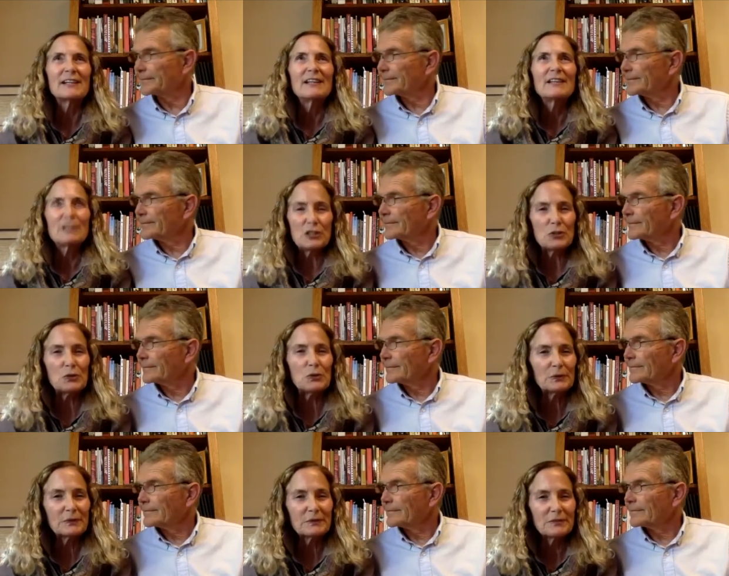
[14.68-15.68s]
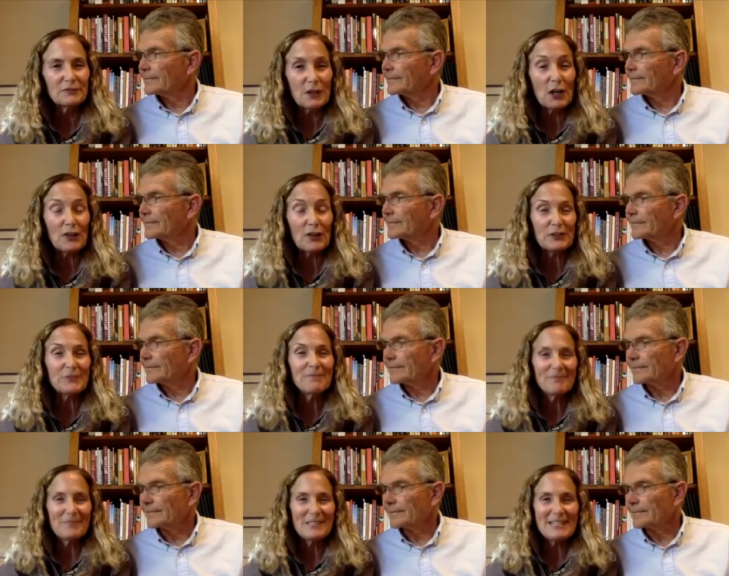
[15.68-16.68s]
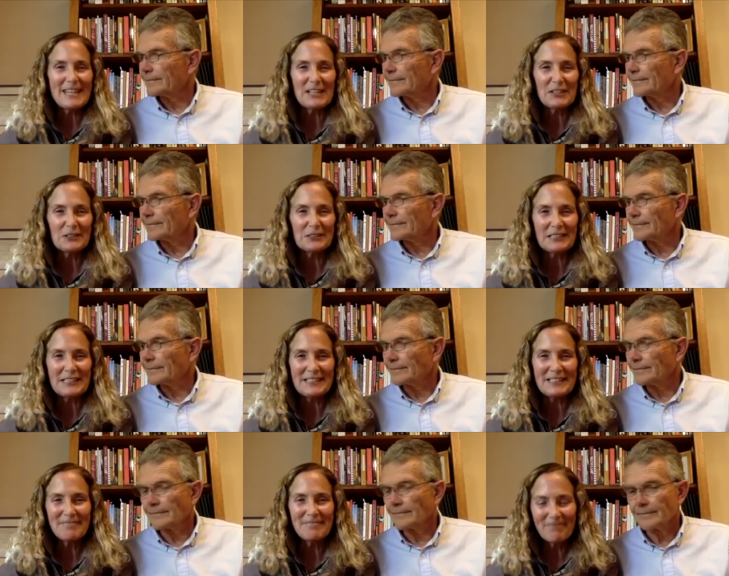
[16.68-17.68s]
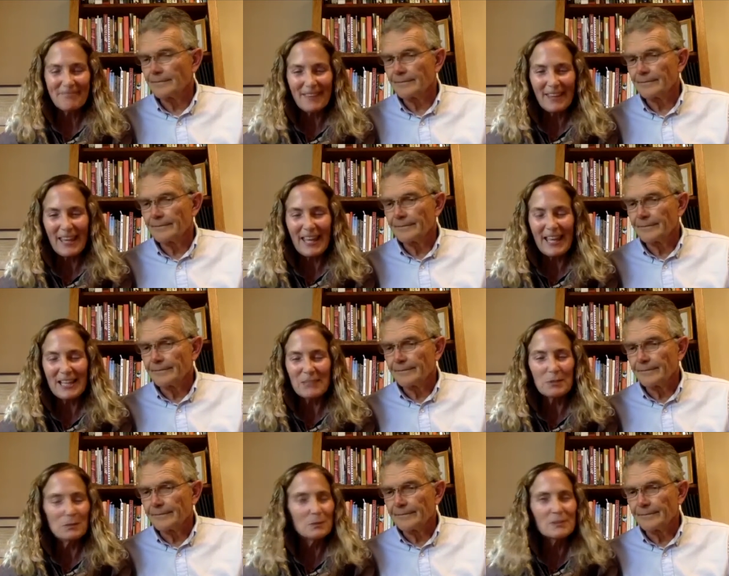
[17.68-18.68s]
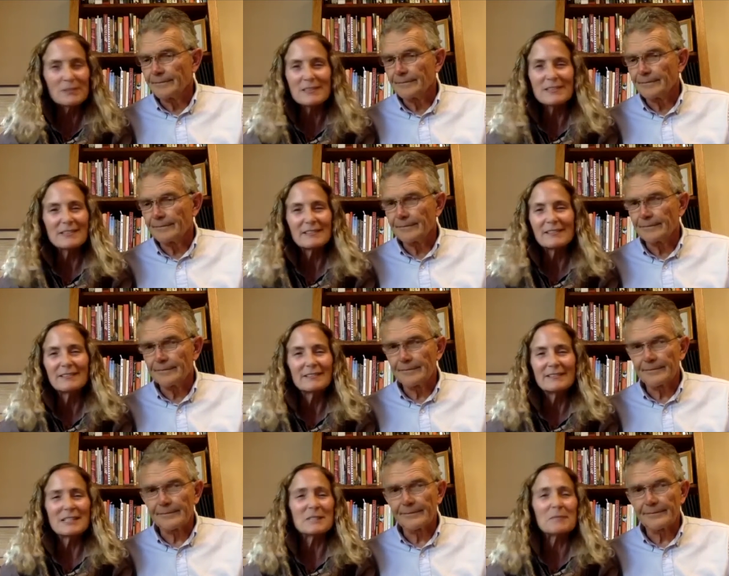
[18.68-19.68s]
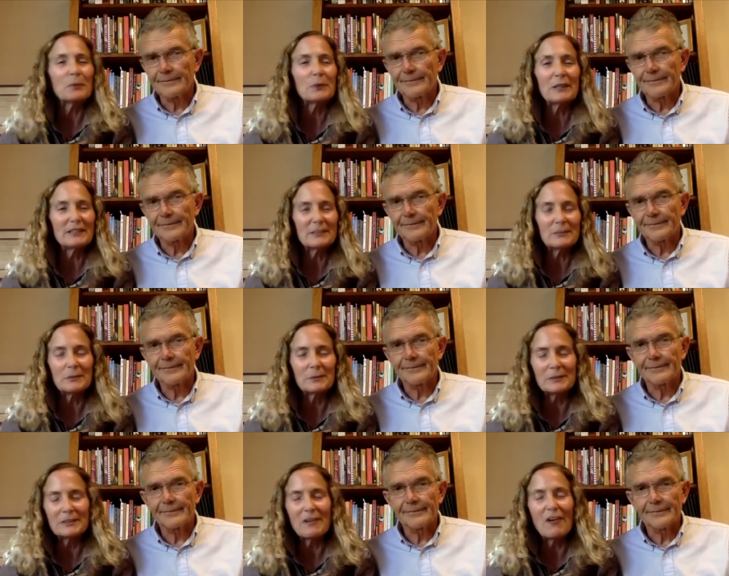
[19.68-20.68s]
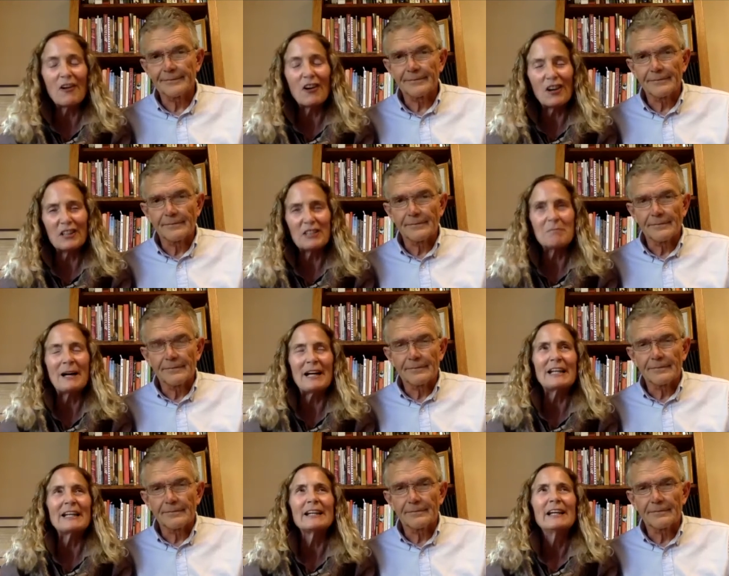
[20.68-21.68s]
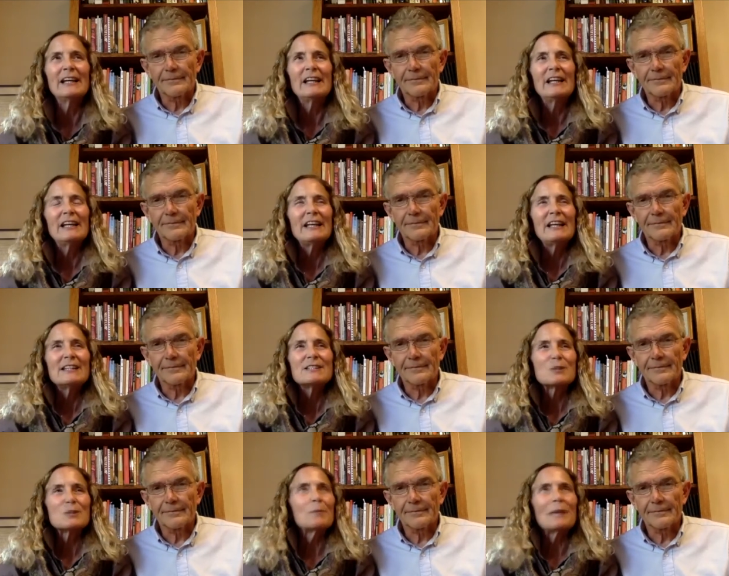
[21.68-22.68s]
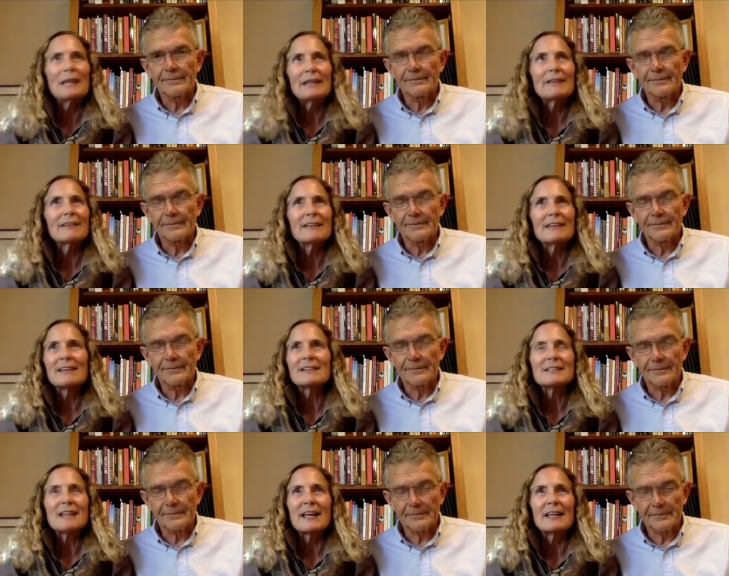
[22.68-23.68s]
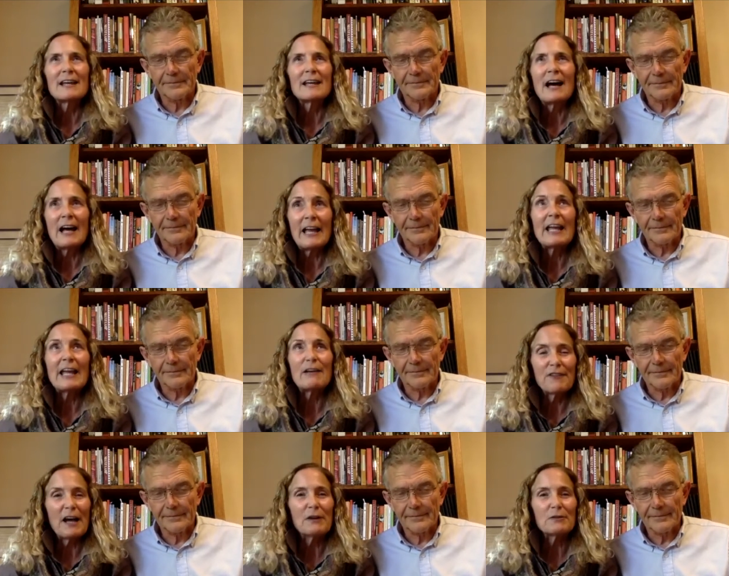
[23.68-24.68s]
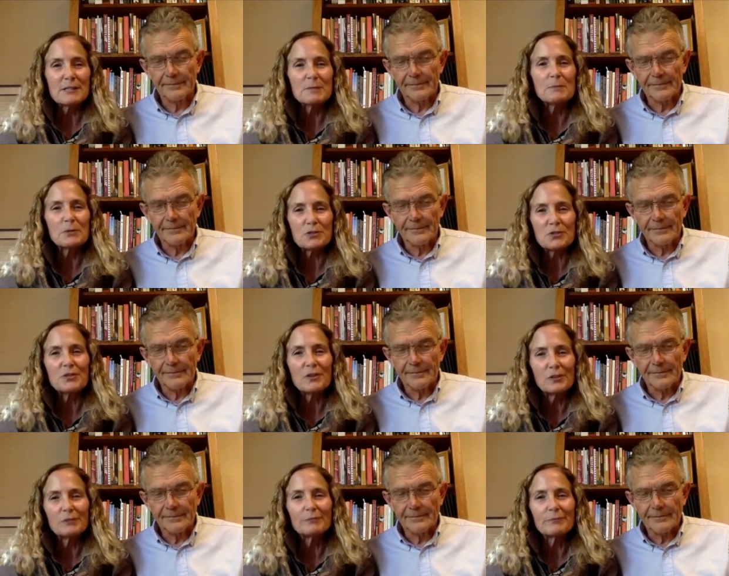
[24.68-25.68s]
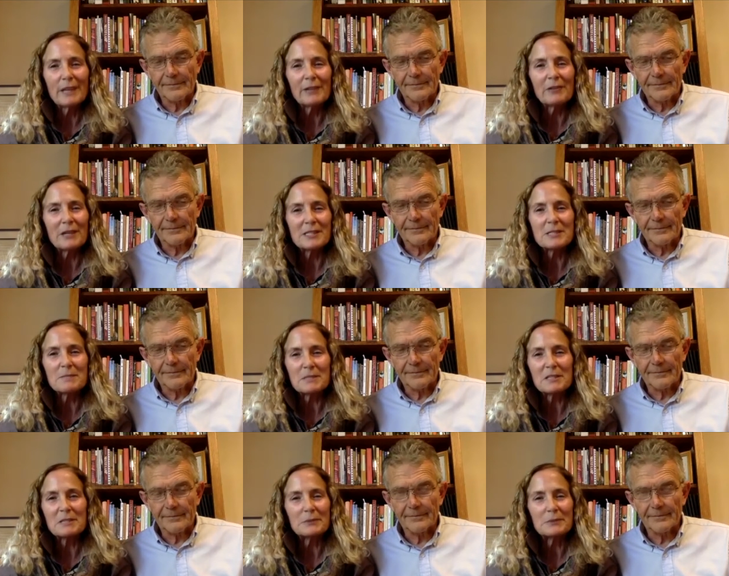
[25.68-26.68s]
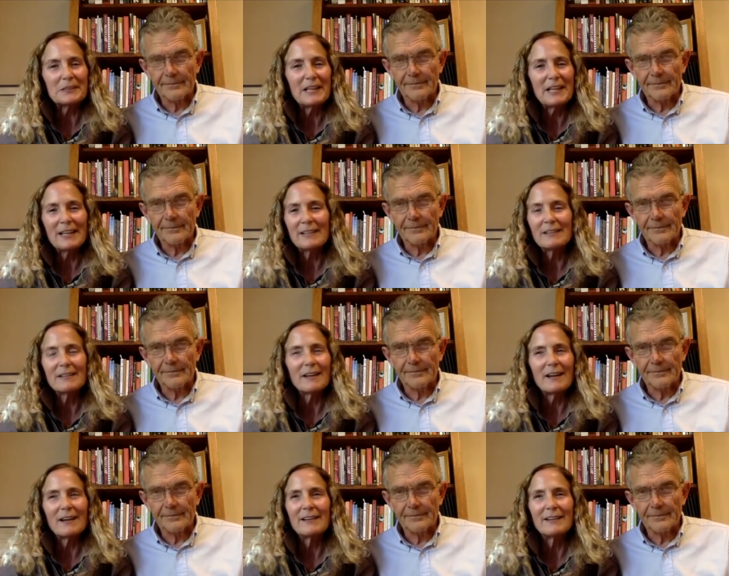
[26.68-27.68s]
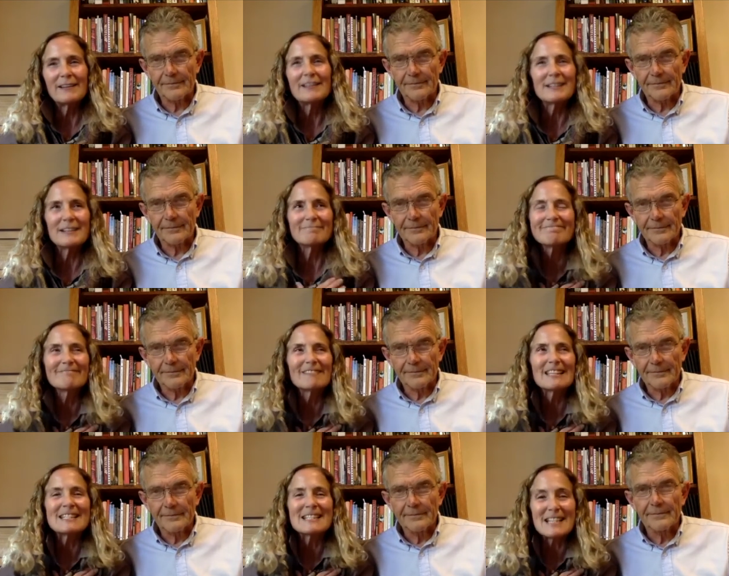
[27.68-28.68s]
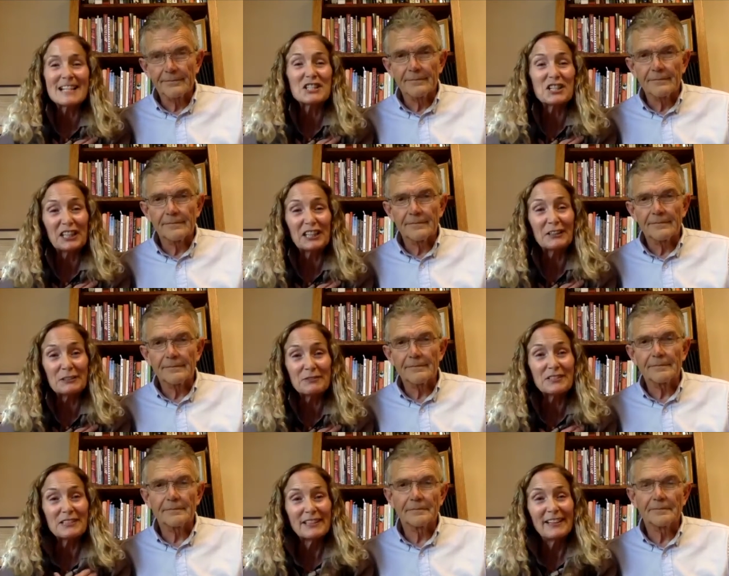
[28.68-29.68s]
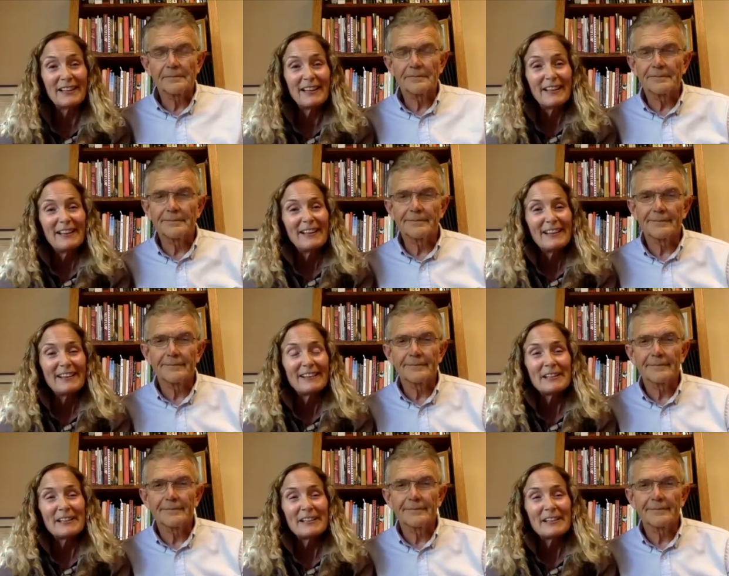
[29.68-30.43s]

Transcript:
Speaker 1: the new father, Daniel London, and we weren't disappointed. We were awed by so many things. I, I have found a spiritual home at Christ Episcopal, and it, it is such a gift. Hmm. Uh,